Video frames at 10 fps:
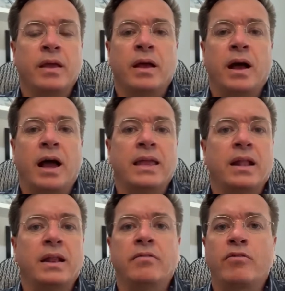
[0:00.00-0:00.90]
I get
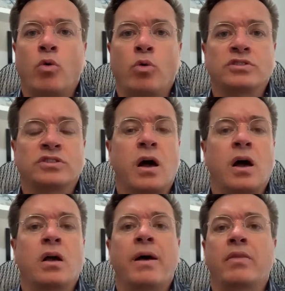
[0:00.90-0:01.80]
in, of course,
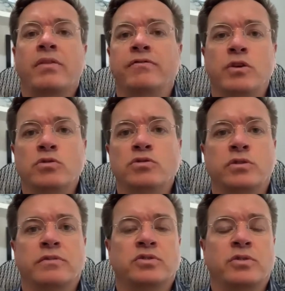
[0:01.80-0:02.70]
talk about the future
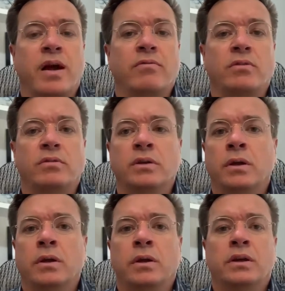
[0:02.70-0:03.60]
of travel,
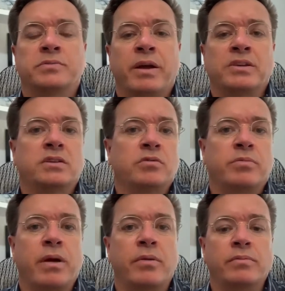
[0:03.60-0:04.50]
especially with
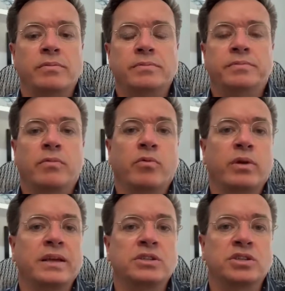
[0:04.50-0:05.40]
my
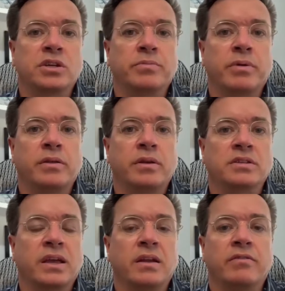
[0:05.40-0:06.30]
relationship on the
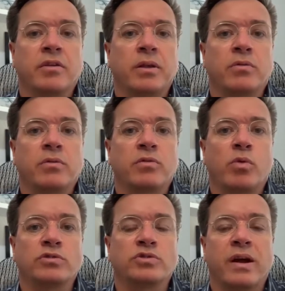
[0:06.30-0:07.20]
executive committee with the
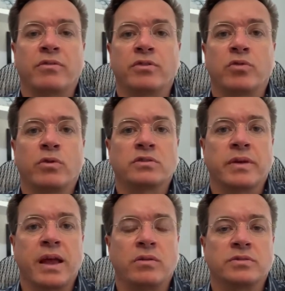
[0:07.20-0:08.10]
World Travel and Tourism
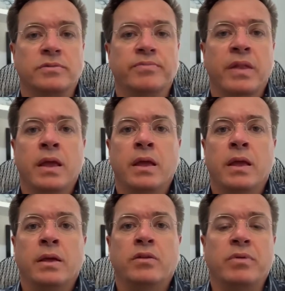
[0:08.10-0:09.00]
Council,
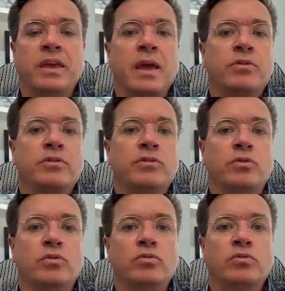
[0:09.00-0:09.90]
to be able to